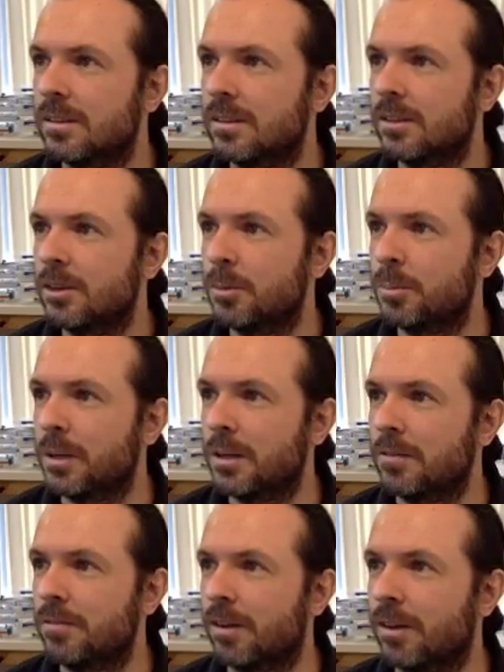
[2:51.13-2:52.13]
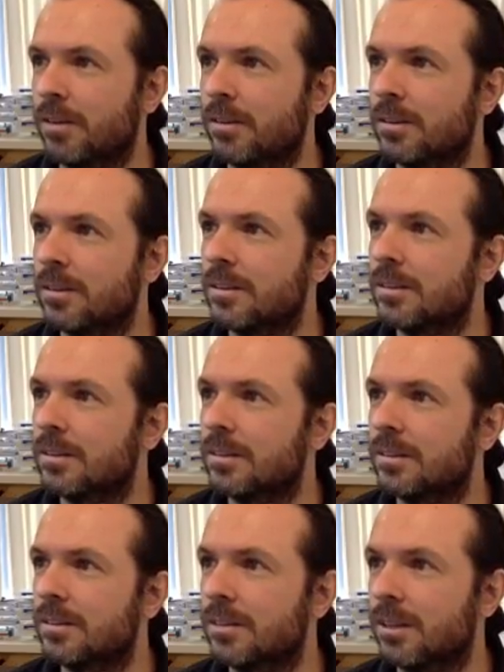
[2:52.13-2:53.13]
You're a picky fellow.
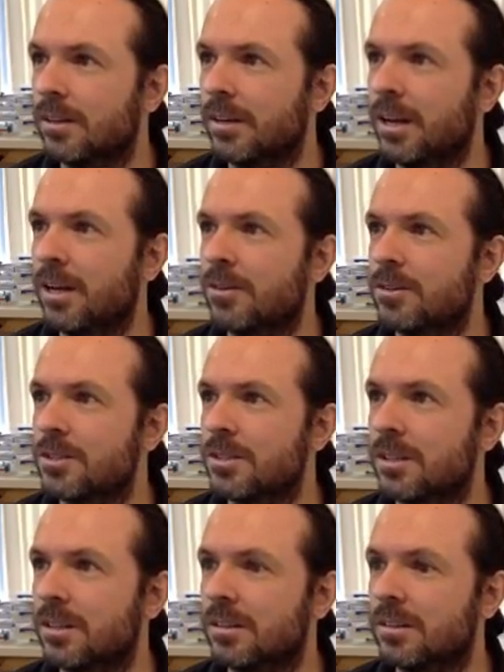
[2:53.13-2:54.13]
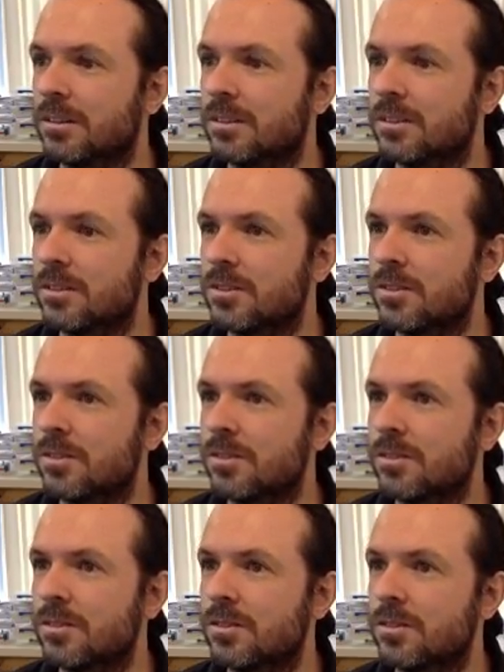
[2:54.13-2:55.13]
Now look what you've done.
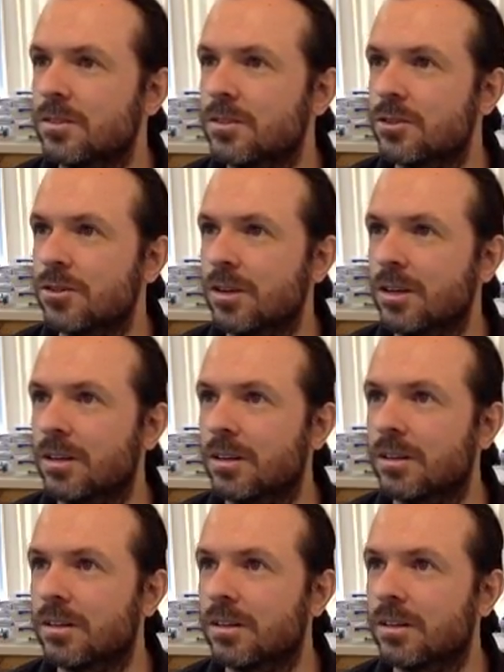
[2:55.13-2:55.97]
Shrunk it.